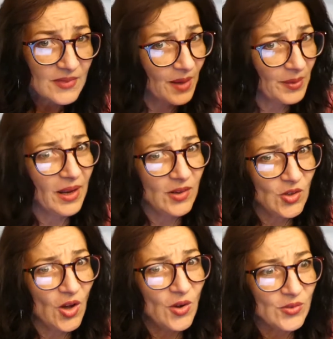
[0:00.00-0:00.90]
I
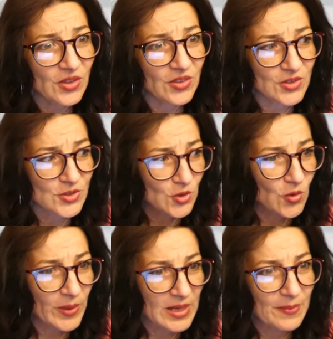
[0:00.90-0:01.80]
know that there are so
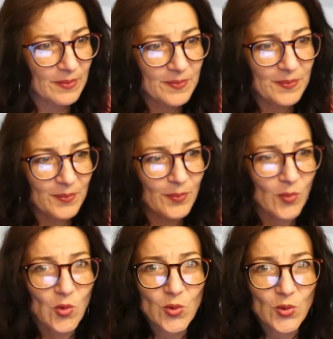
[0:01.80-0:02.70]
many
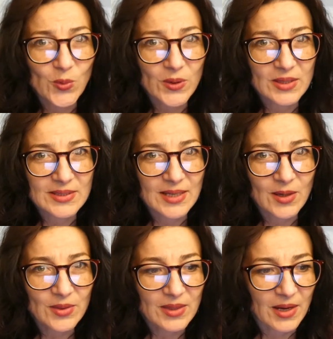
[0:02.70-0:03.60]
more words
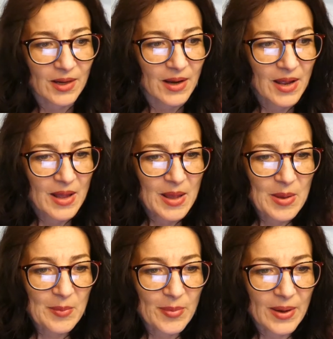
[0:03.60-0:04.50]
out there,
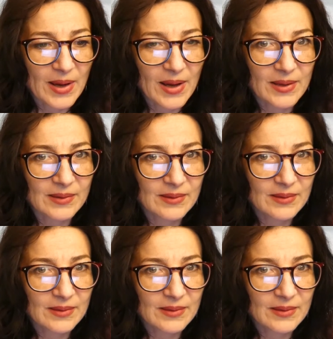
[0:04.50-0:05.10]
but